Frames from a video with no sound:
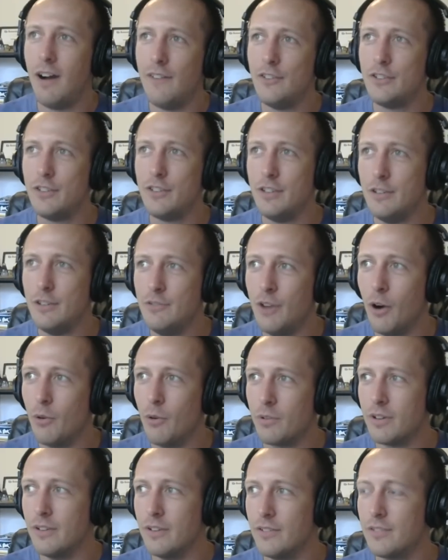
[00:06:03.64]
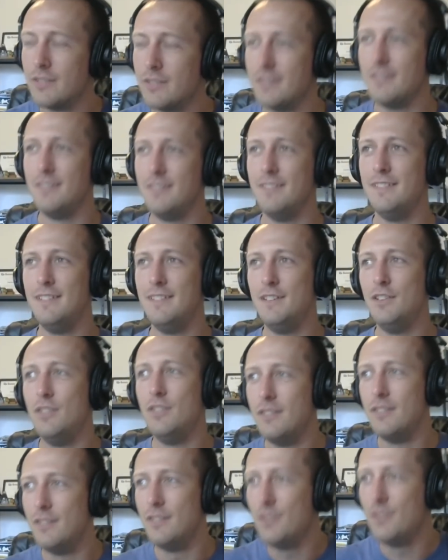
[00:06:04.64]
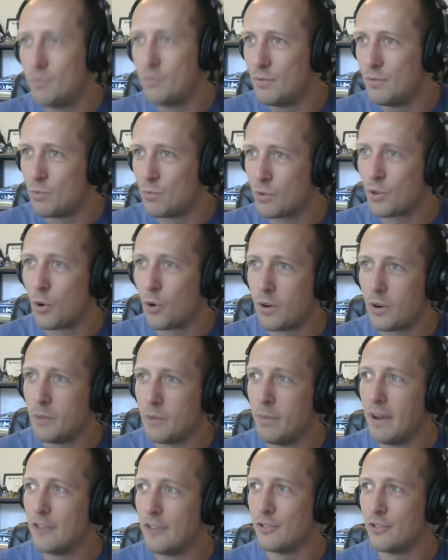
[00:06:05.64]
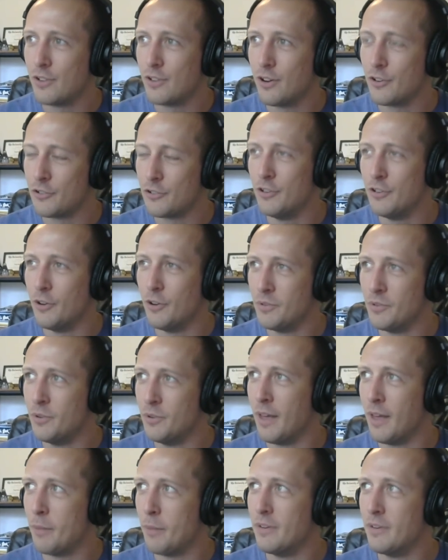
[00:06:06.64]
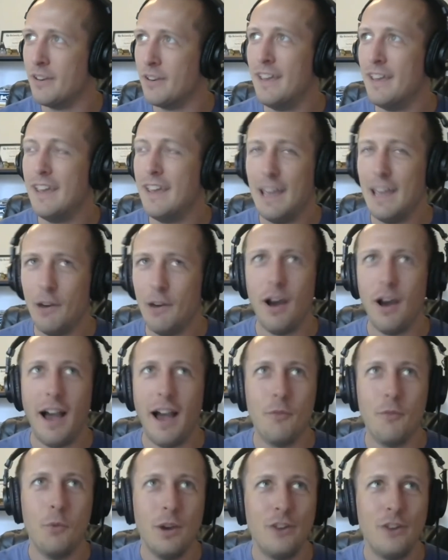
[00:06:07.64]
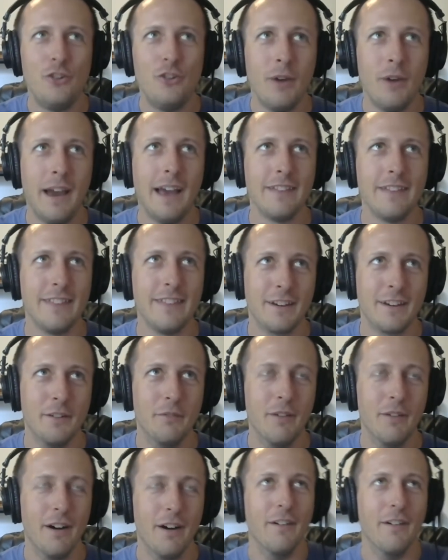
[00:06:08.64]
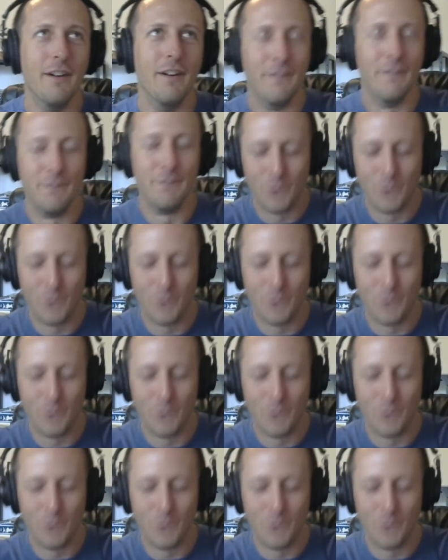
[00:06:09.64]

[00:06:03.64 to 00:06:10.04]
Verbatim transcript: obviously you don't because recording patient calls you don't do that, but it, I wish you had like a, a, a